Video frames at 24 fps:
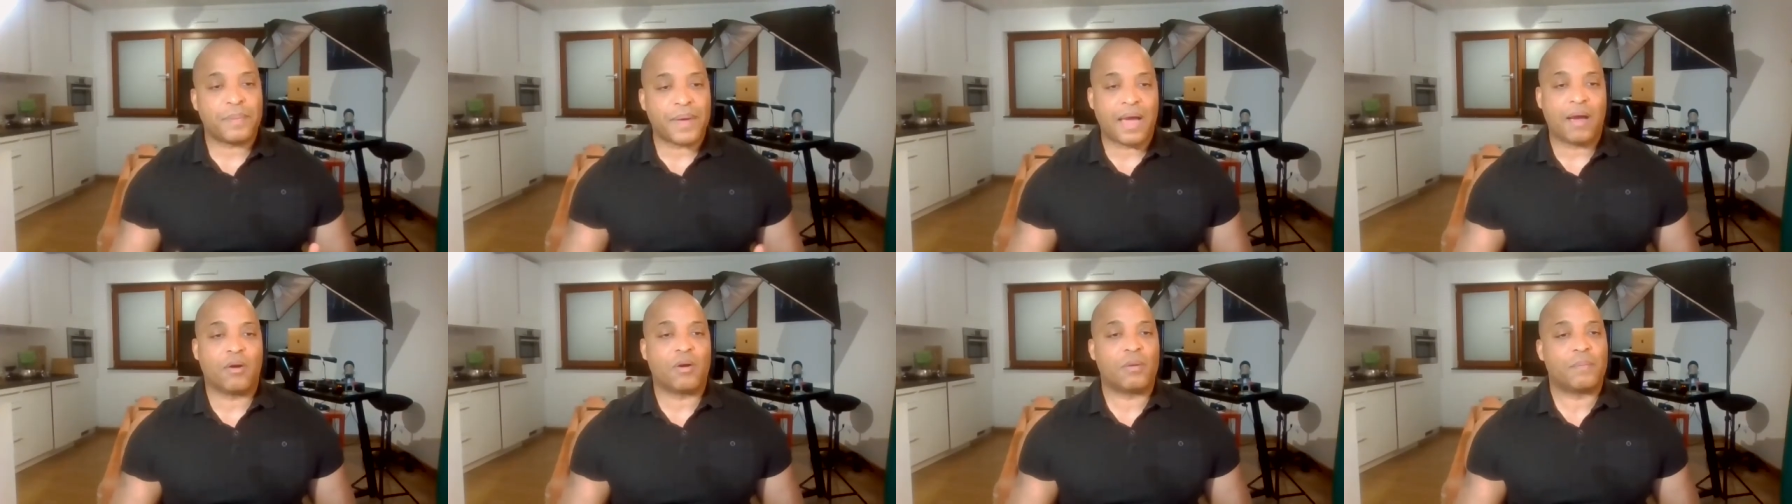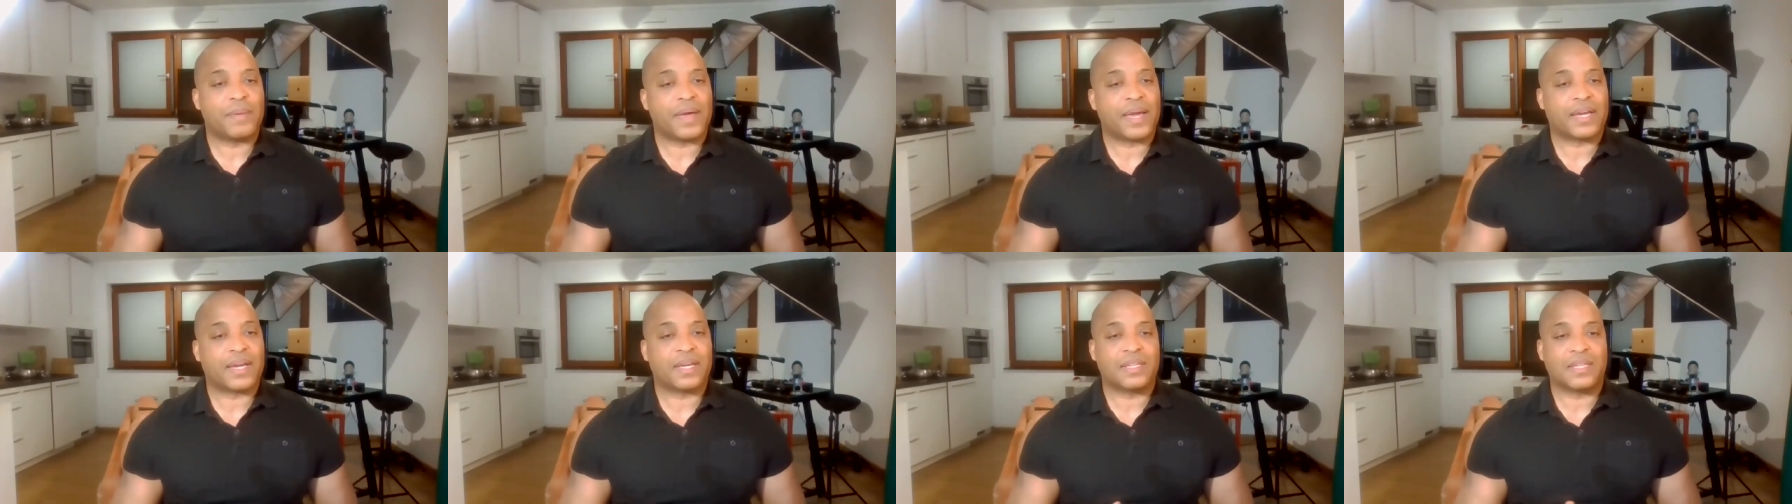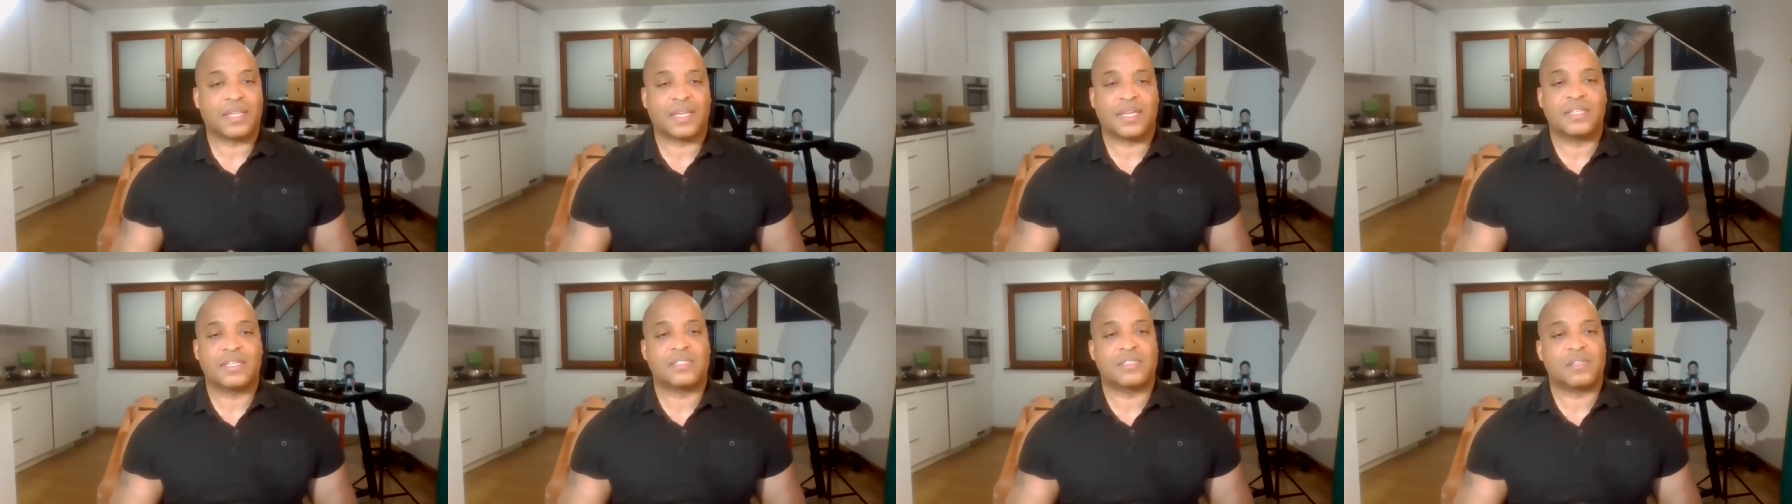power back in
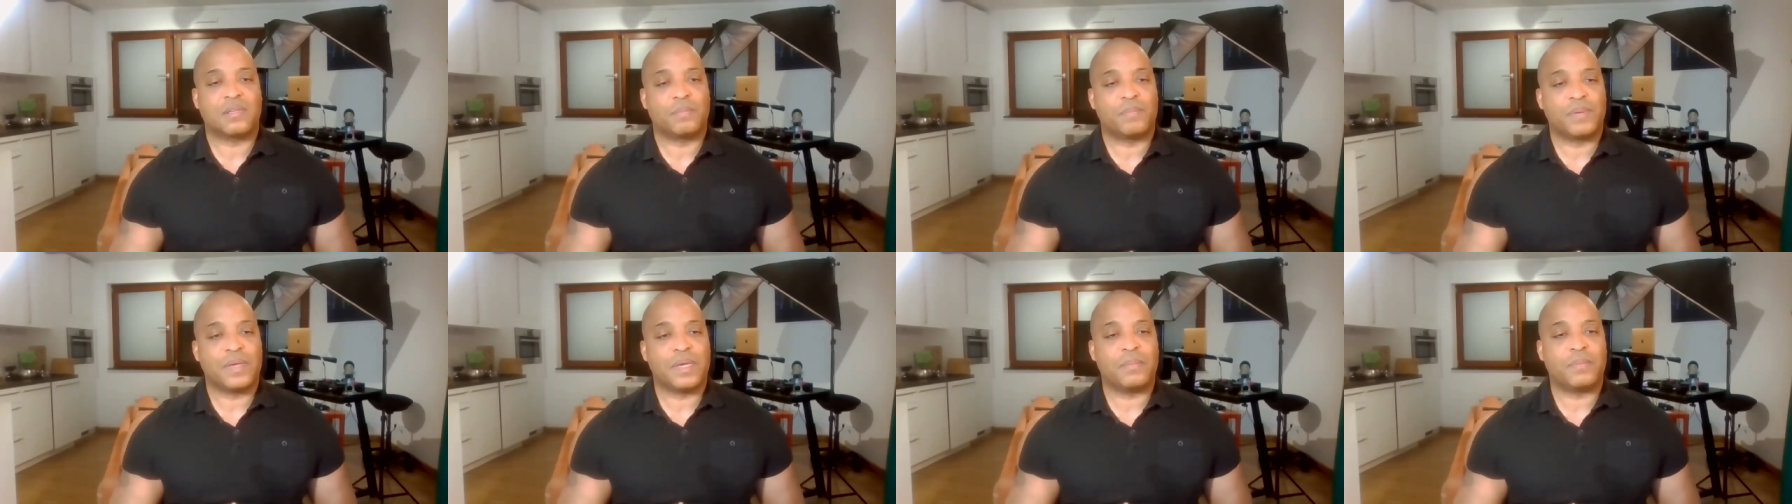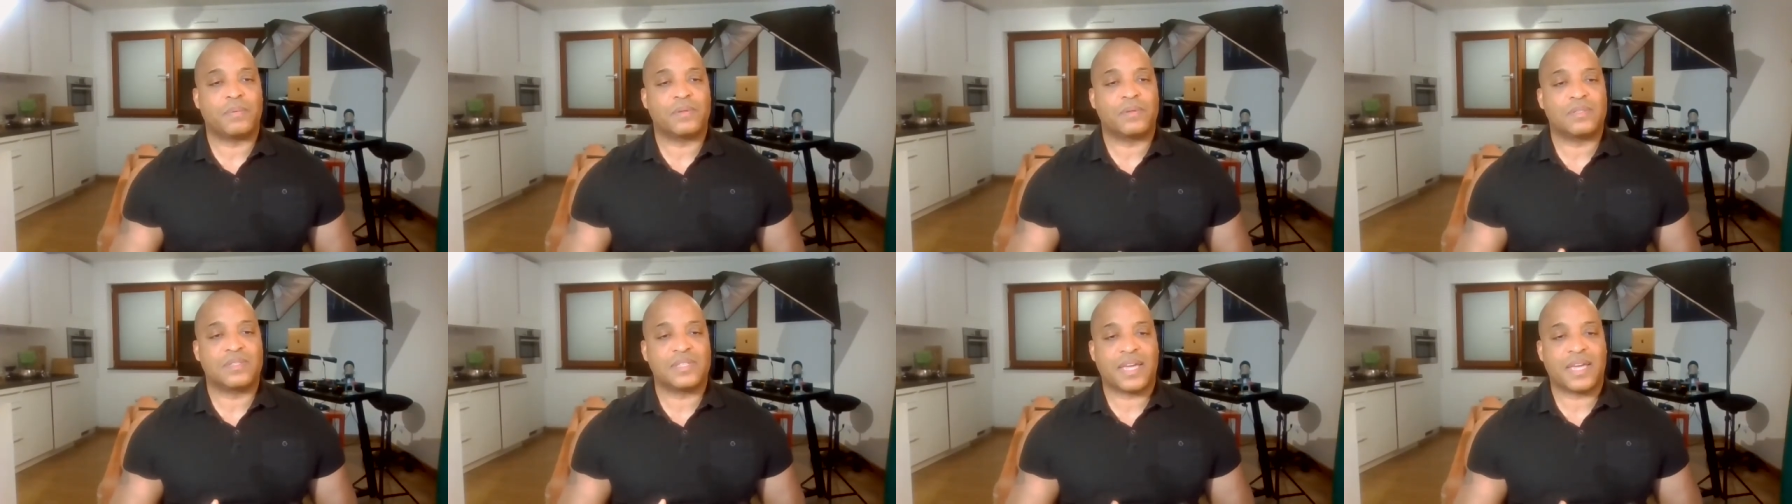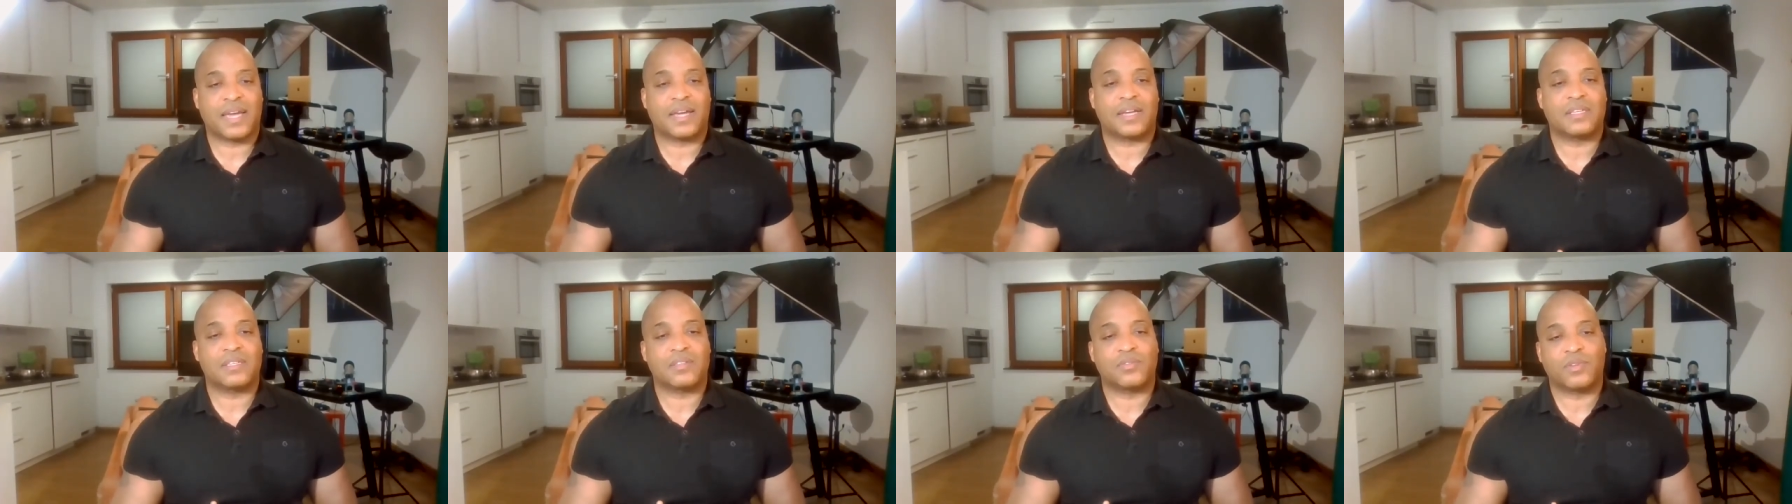the hands of the people,
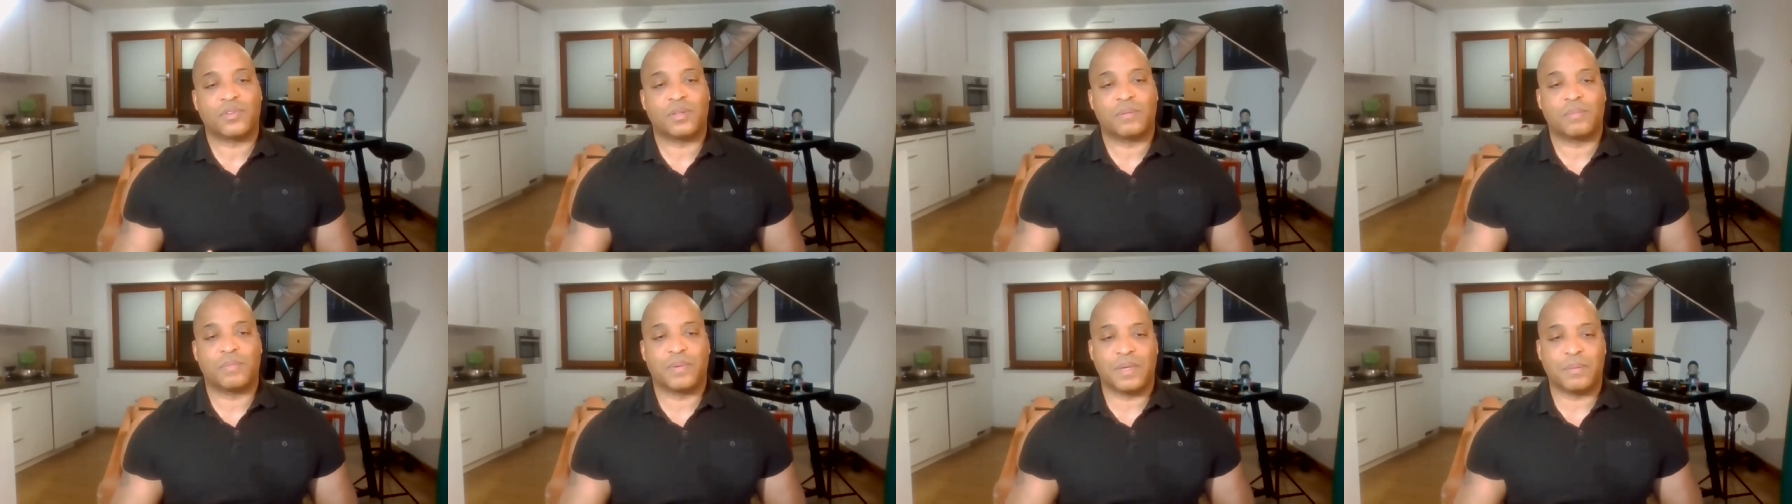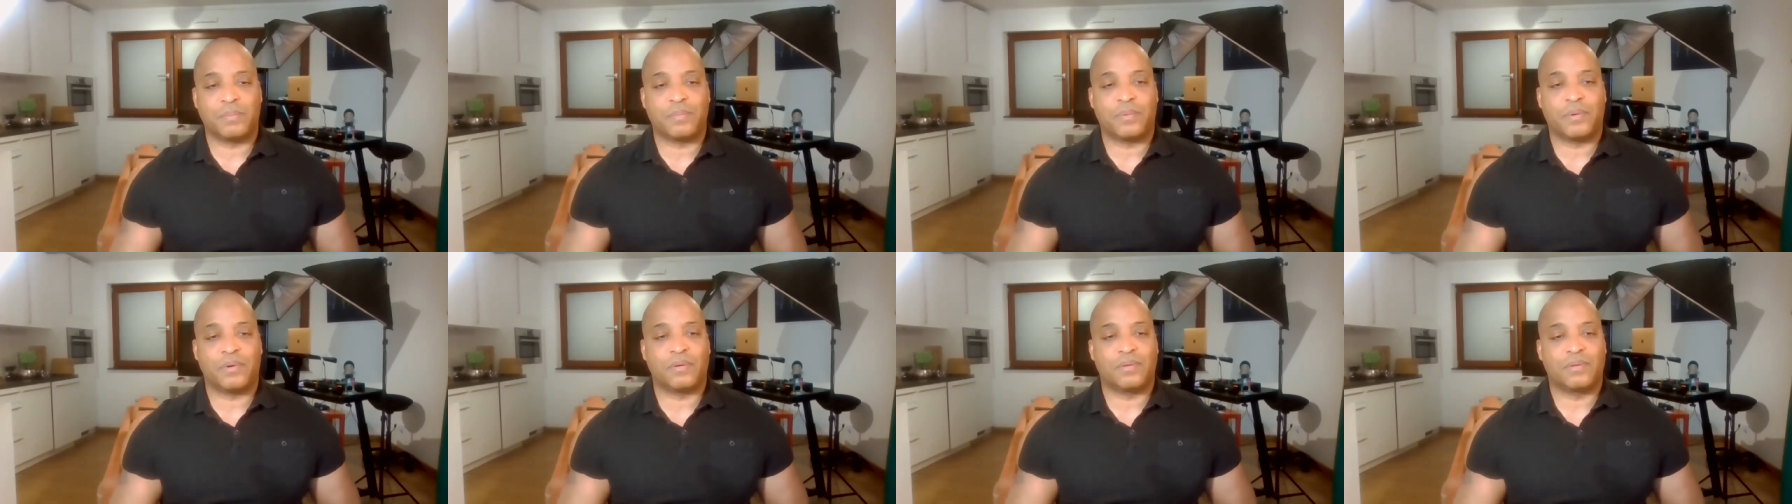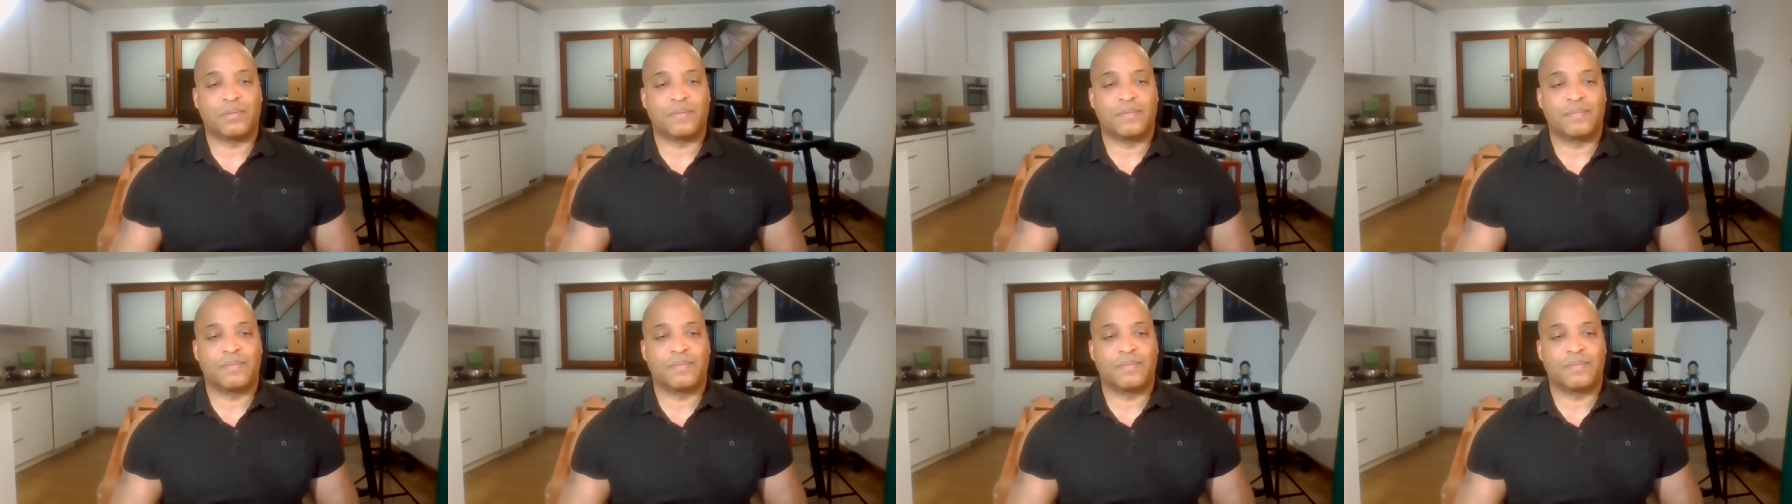tech is for the people.